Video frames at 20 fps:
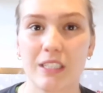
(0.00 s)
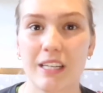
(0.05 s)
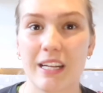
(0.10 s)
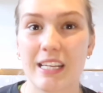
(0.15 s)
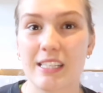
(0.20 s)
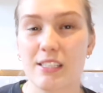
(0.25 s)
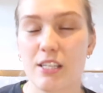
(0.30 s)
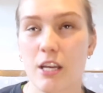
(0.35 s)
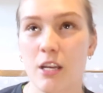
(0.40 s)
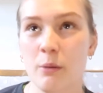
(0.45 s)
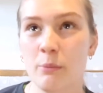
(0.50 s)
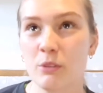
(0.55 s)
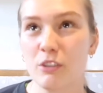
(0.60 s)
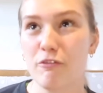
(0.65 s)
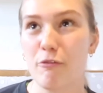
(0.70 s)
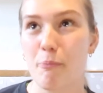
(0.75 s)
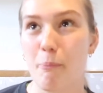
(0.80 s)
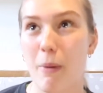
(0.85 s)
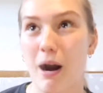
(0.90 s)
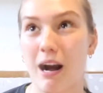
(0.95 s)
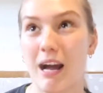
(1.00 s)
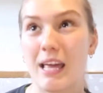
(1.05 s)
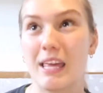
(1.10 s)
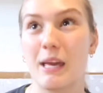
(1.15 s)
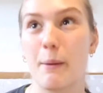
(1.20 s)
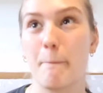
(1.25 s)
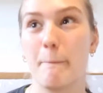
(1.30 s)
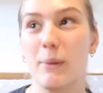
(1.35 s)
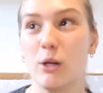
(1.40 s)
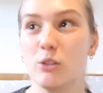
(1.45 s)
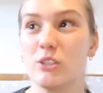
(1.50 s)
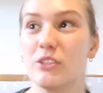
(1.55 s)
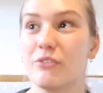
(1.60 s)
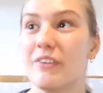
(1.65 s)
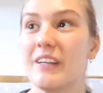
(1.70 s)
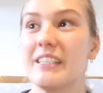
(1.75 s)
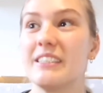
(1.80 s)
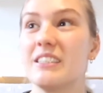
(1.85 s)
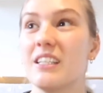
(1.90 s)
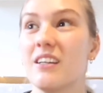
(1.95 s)
In terms of my
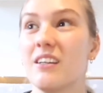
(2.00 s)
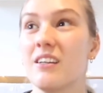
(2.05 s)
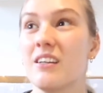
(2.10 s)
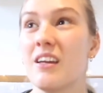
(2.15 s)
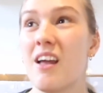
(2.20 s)
motivator,